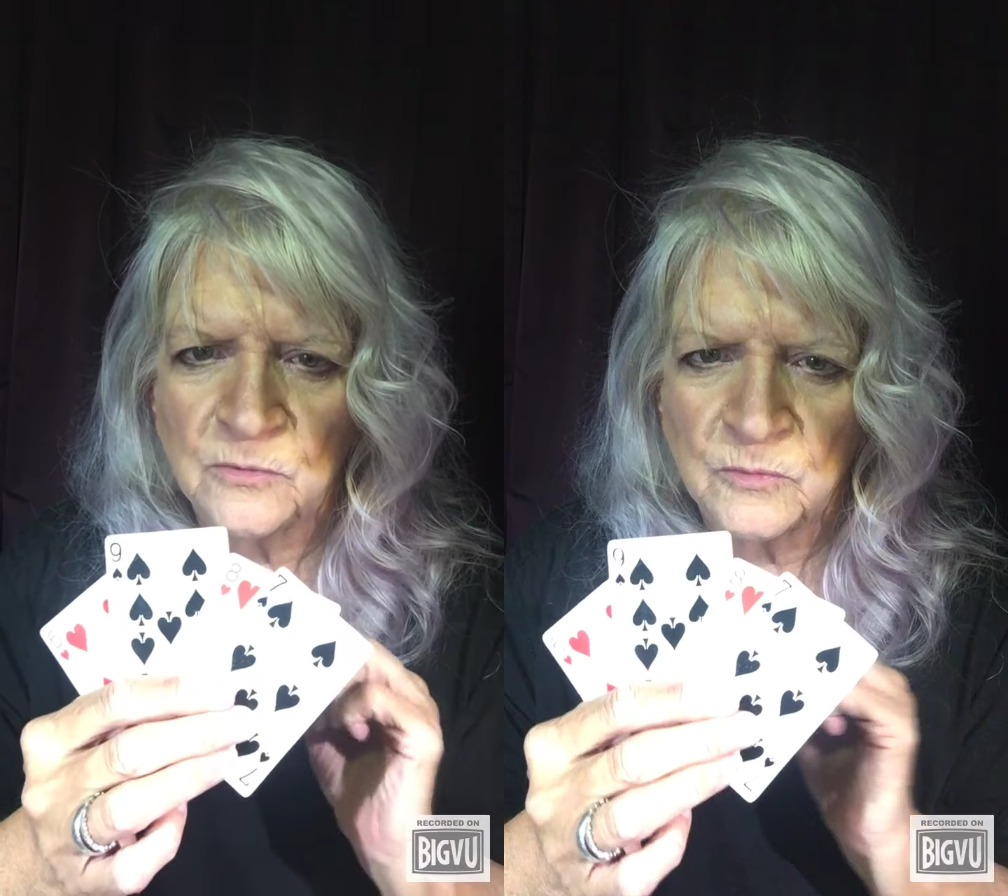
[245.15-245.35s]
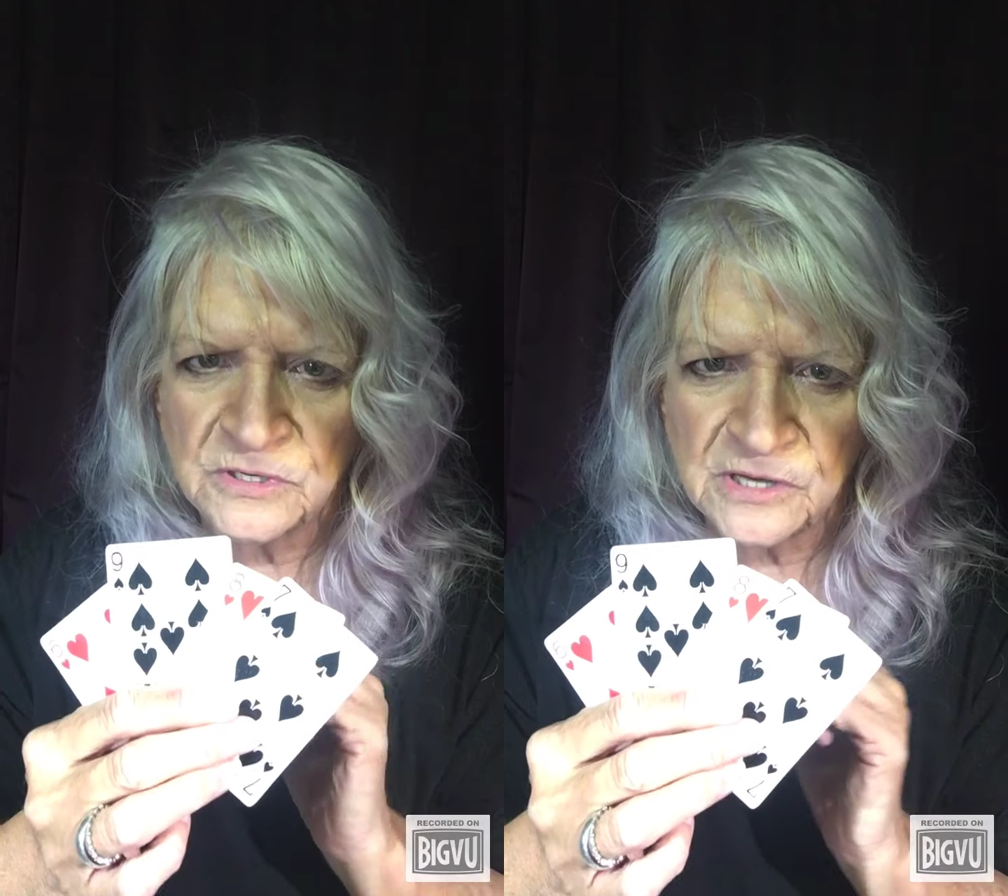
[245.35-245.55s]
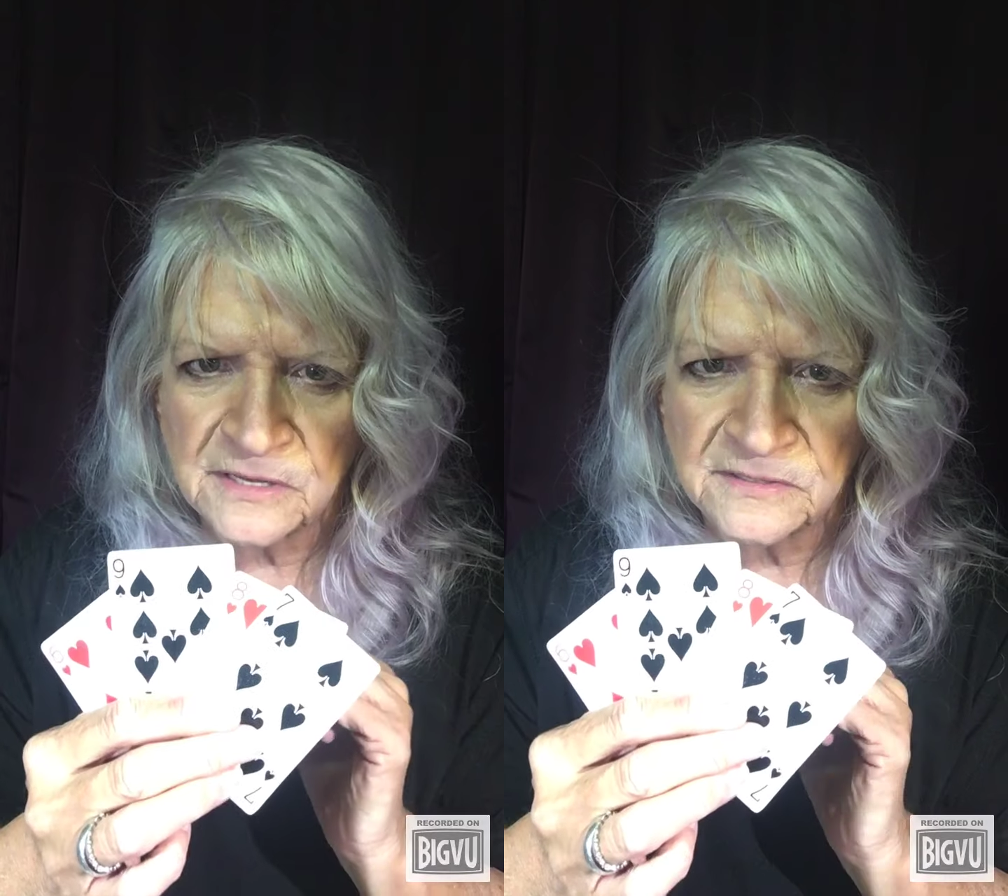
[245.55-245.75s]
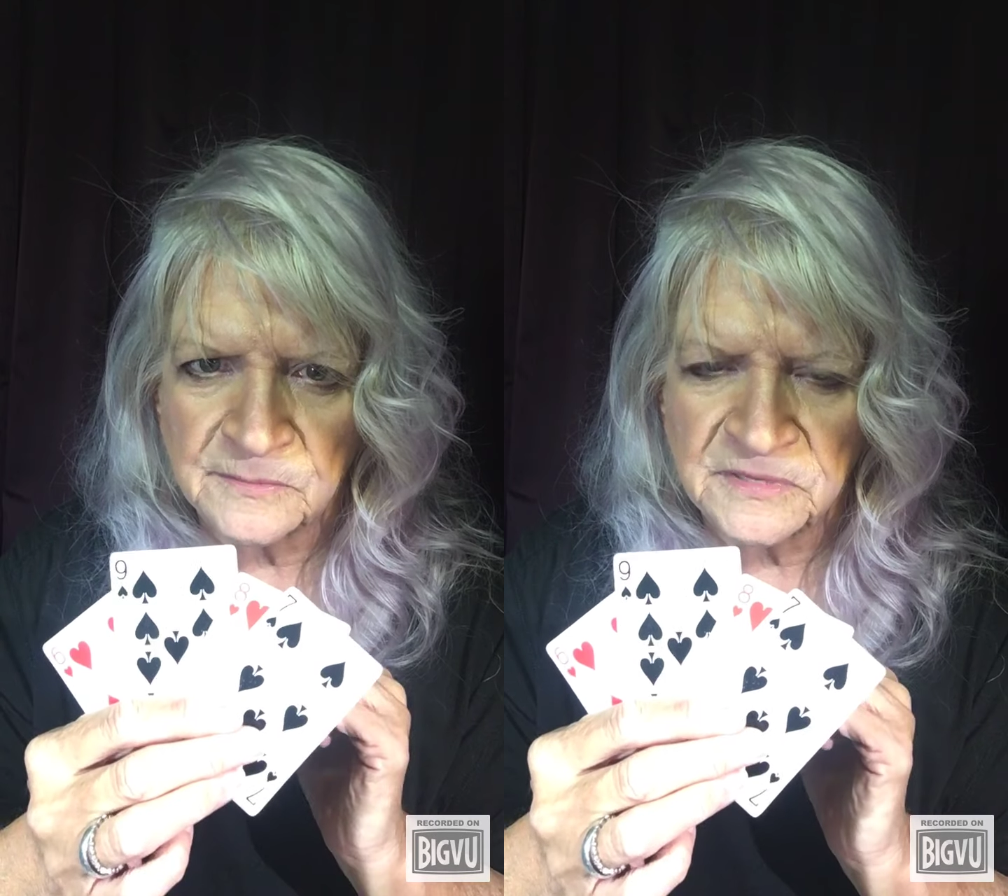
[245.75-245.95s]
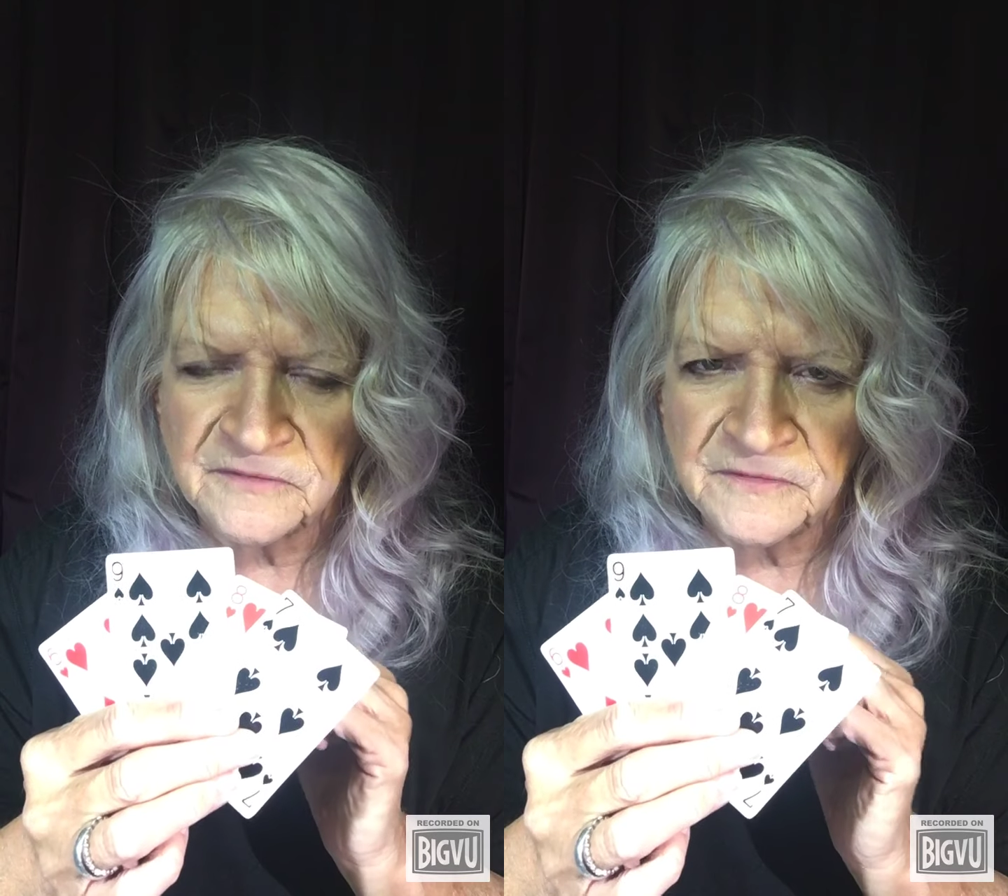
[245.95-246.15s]
which adds
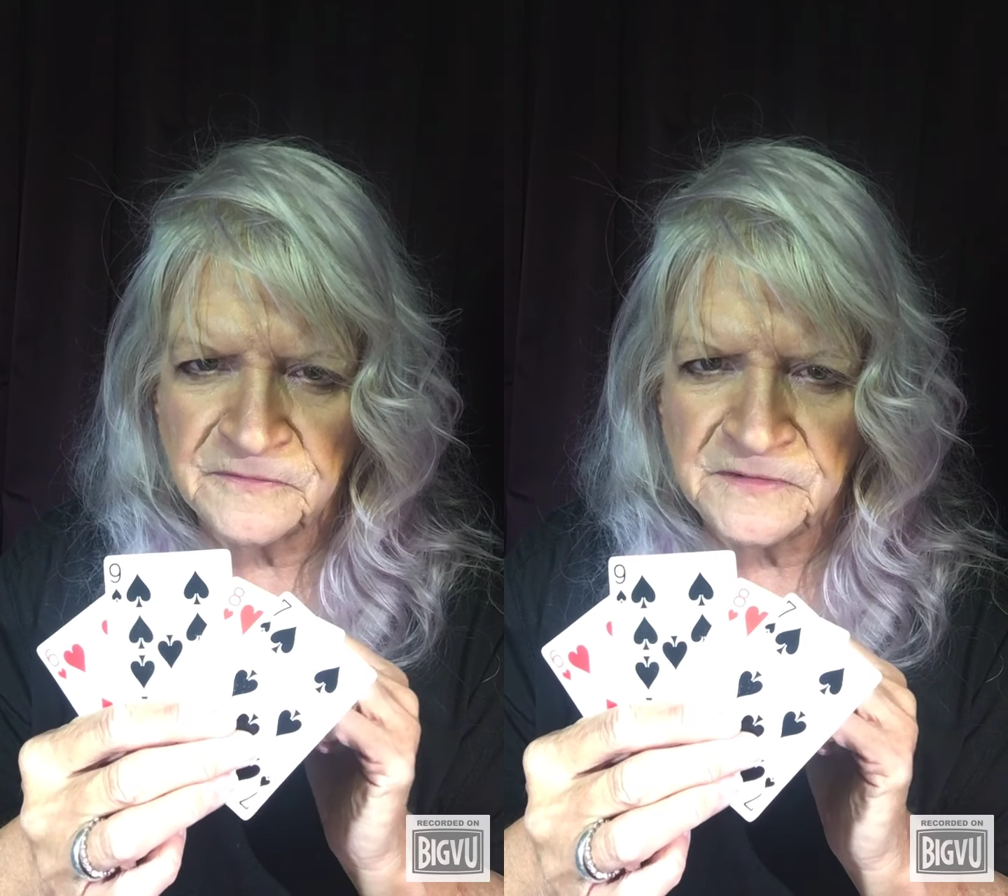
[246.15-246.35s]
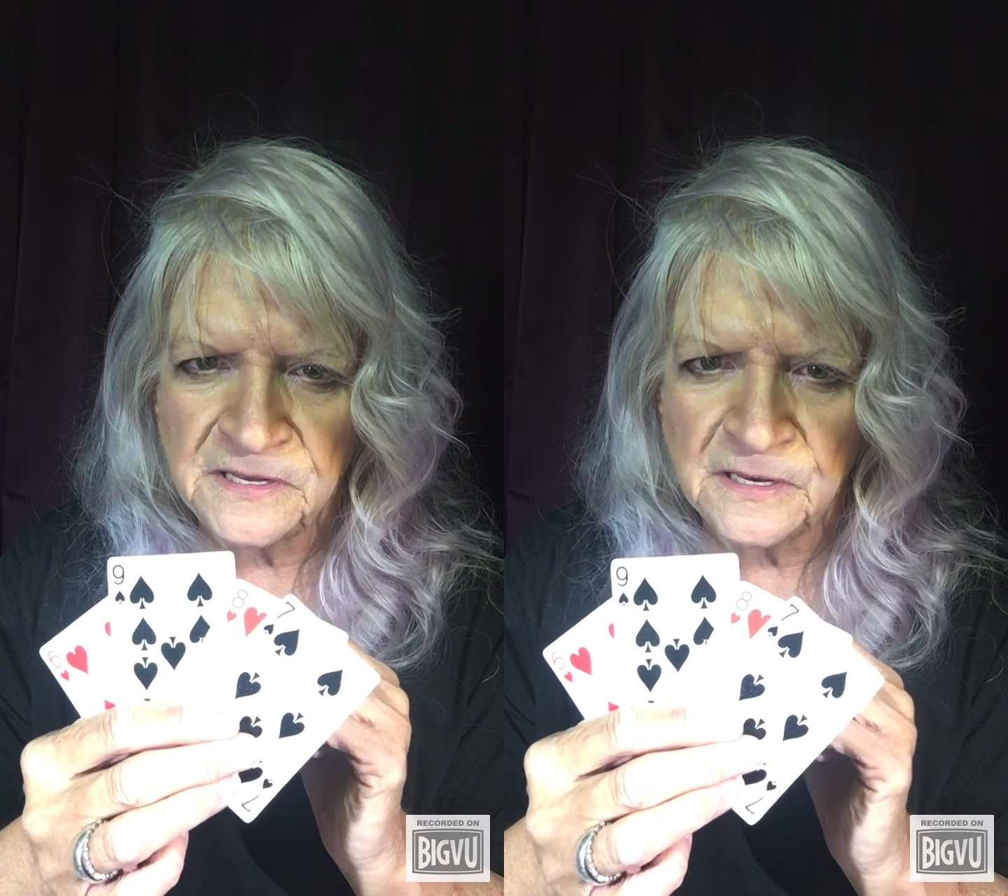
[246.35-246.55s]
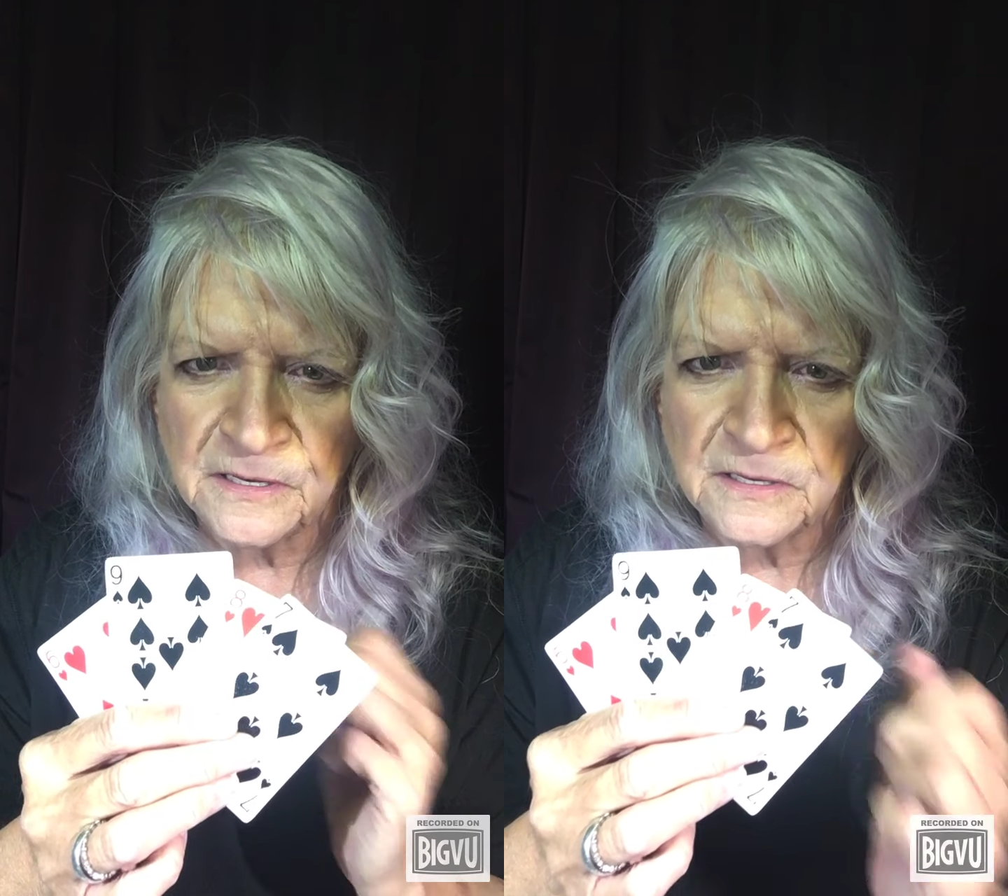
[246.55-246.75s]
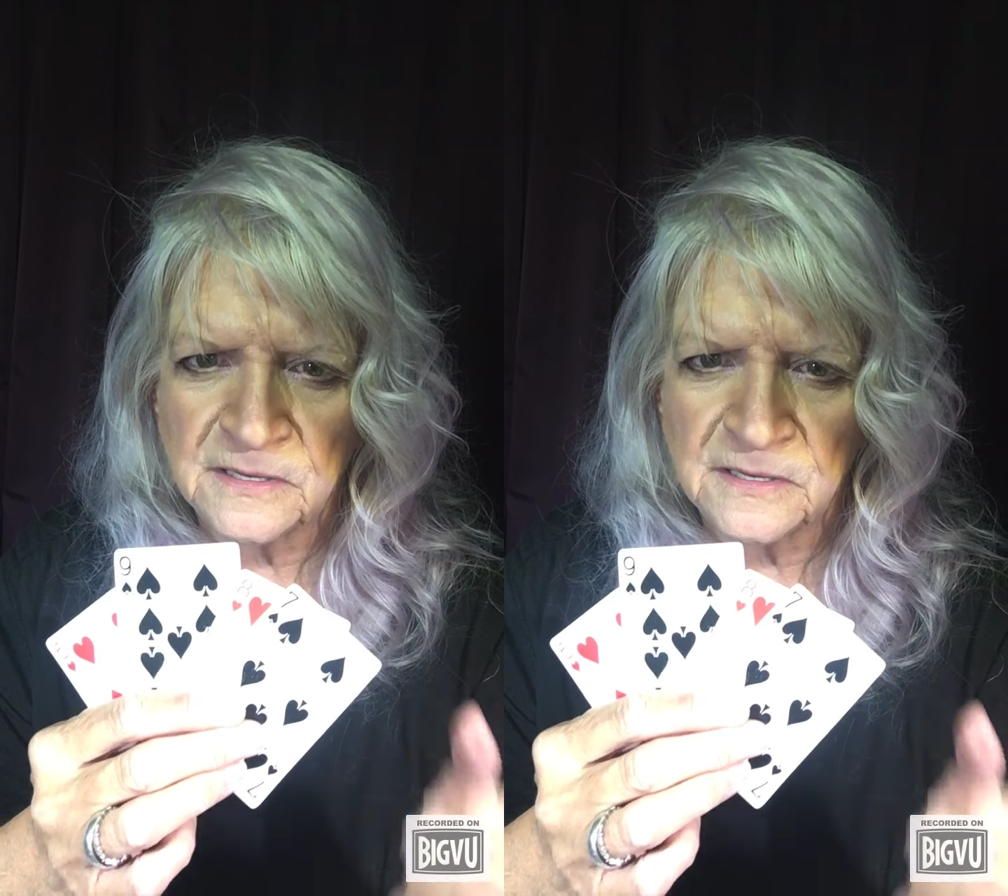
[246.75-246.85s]
up to 15.